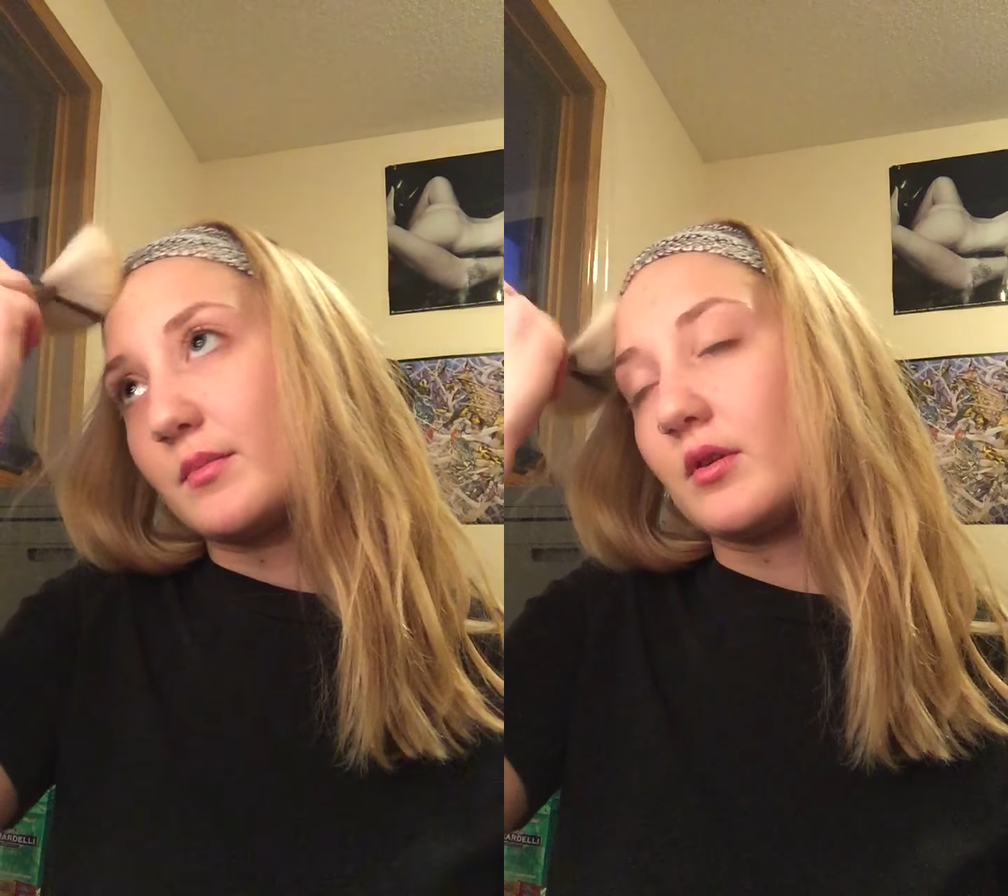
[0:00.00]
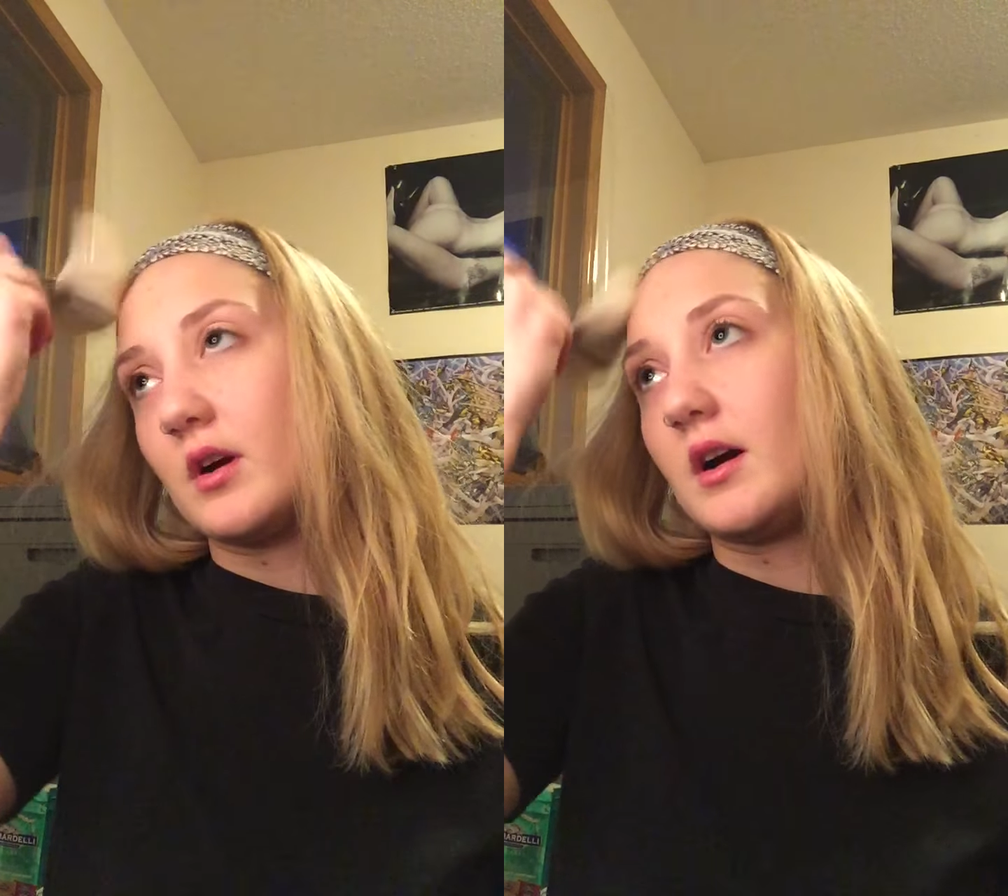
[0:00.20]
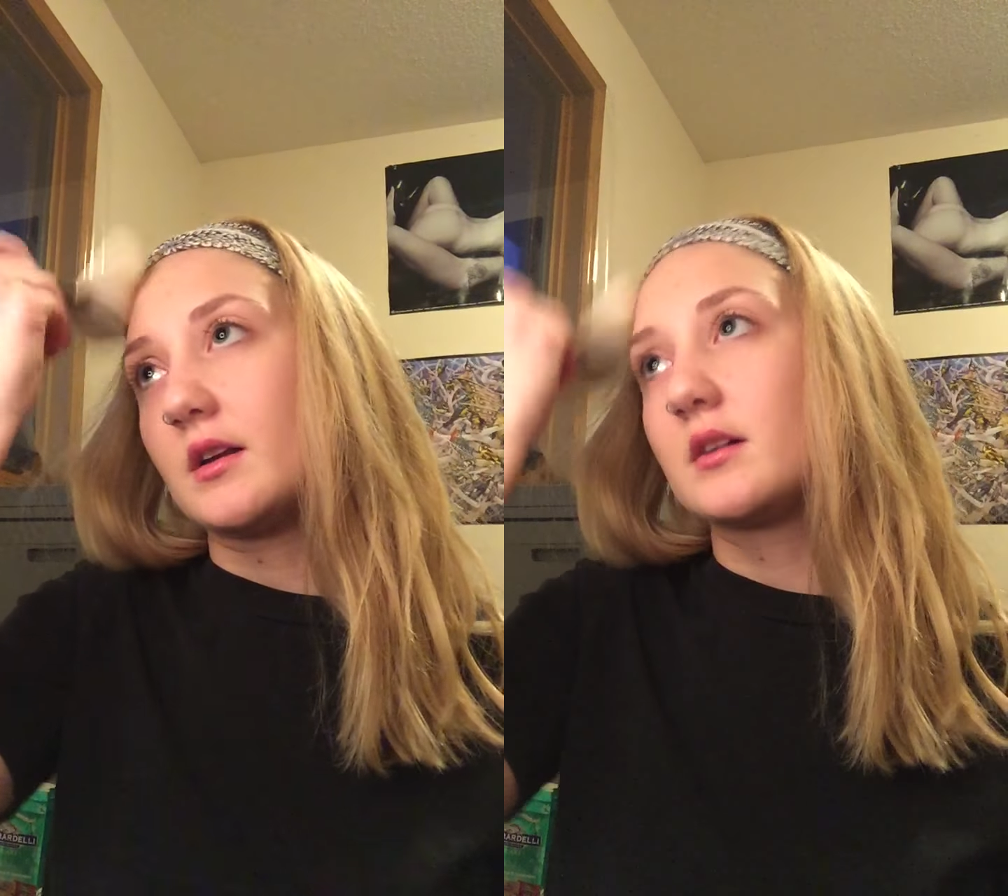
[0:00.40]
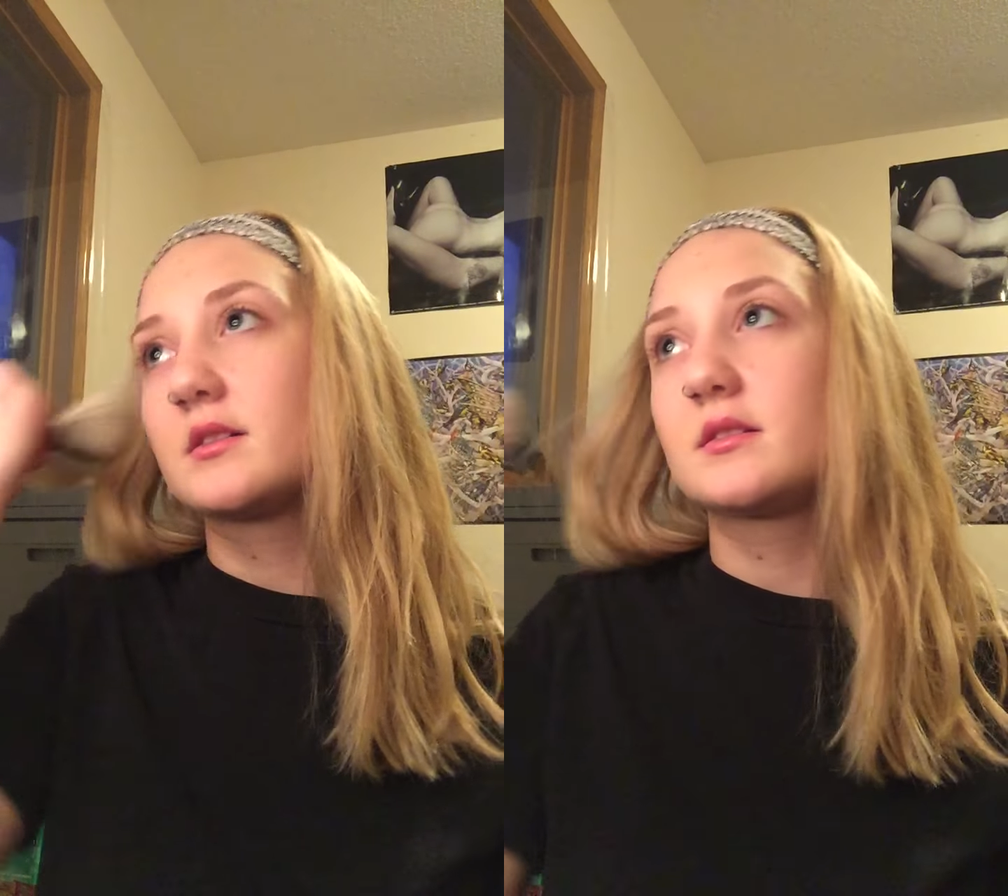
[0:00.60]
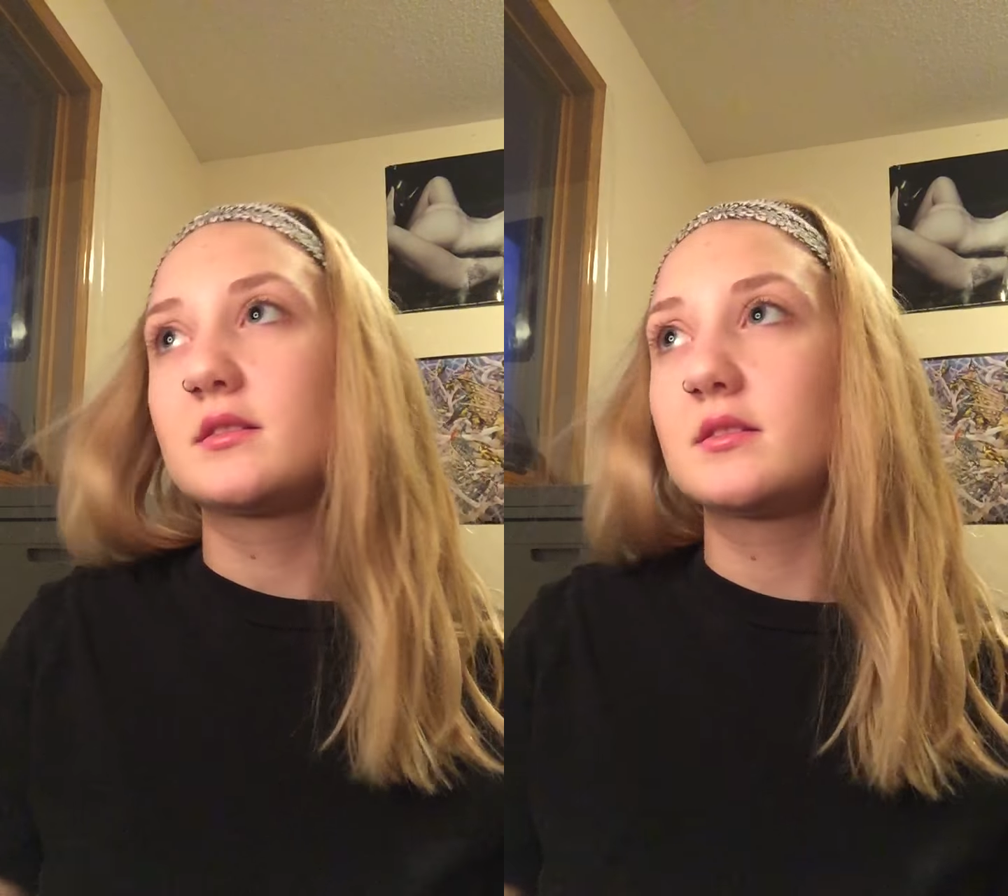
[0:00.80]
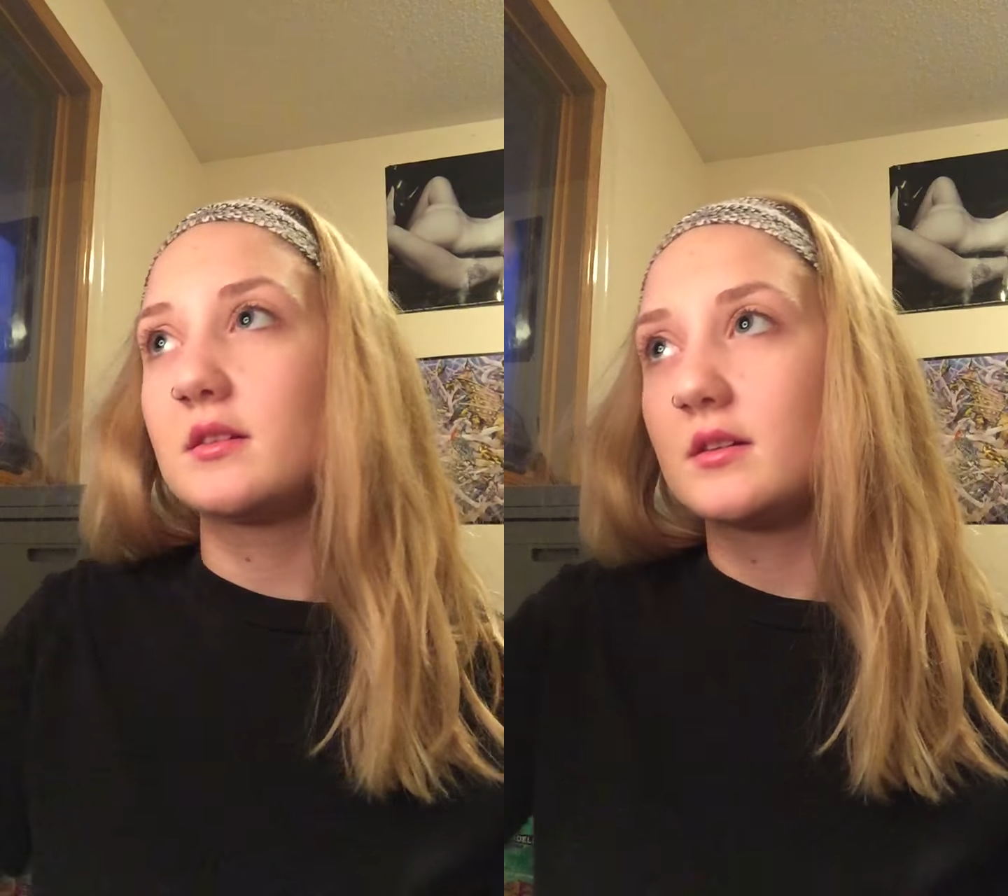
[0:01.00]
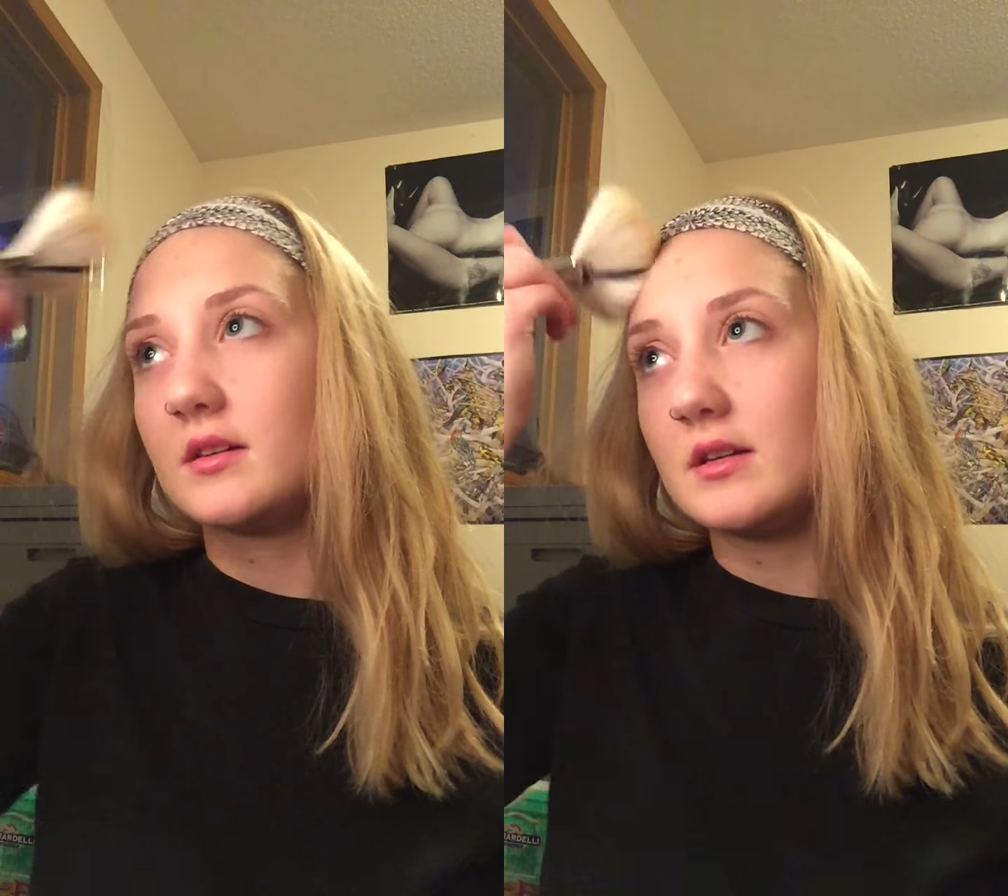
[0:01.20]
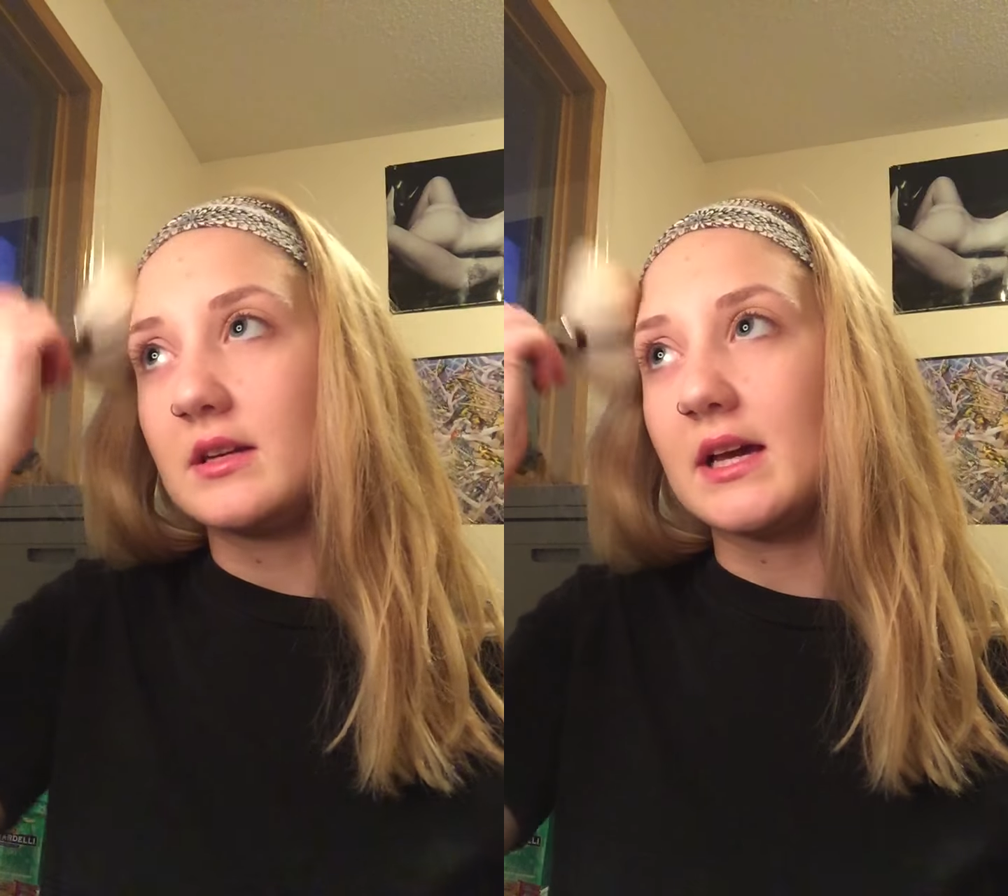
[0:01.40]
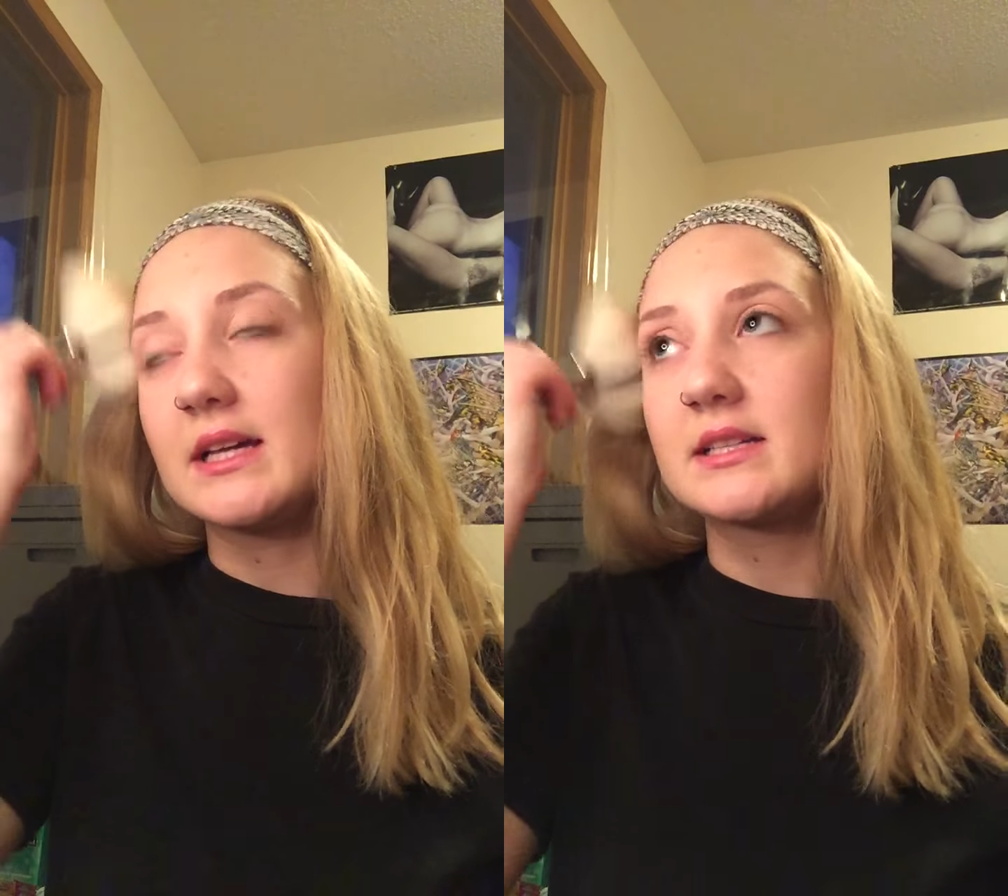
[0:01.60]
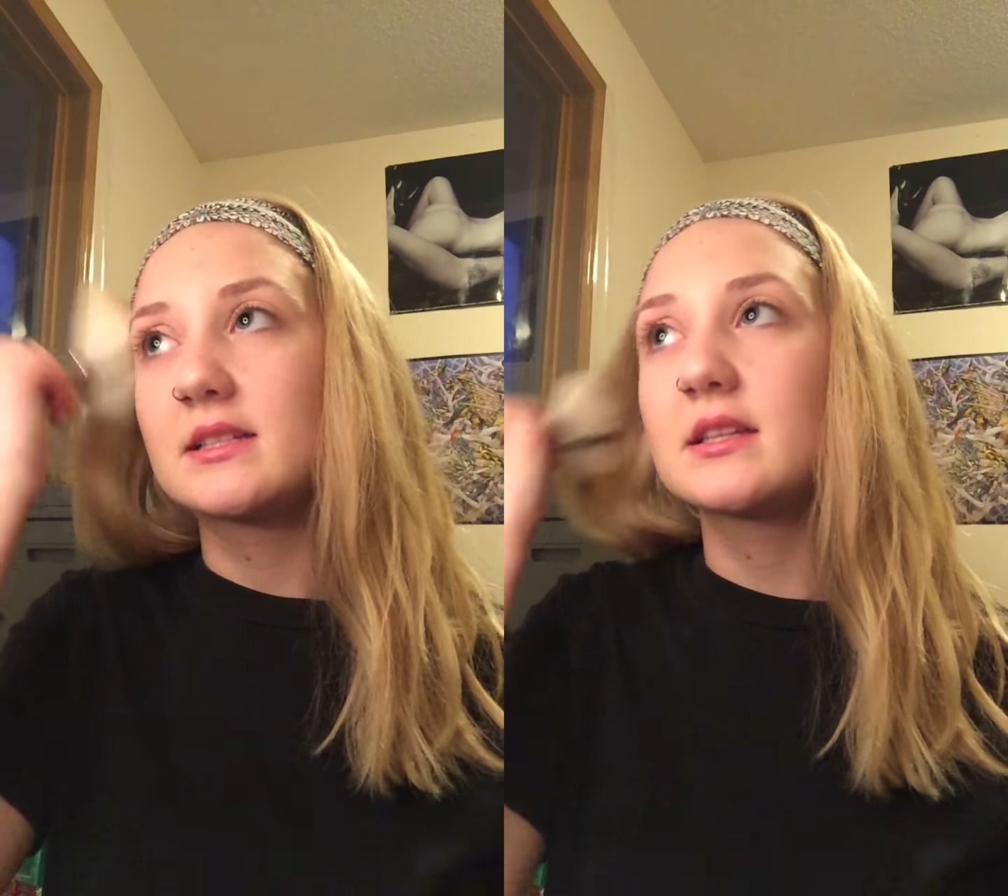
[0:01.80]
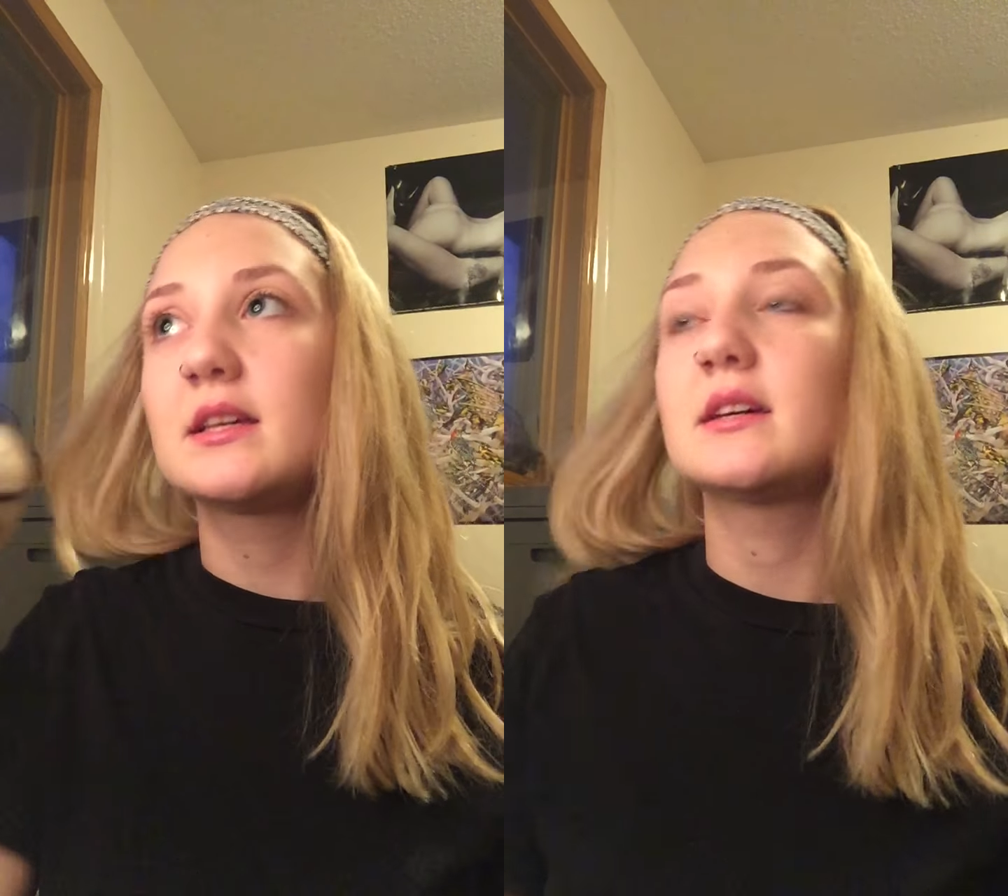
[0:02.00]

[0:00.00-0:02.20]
product nicely.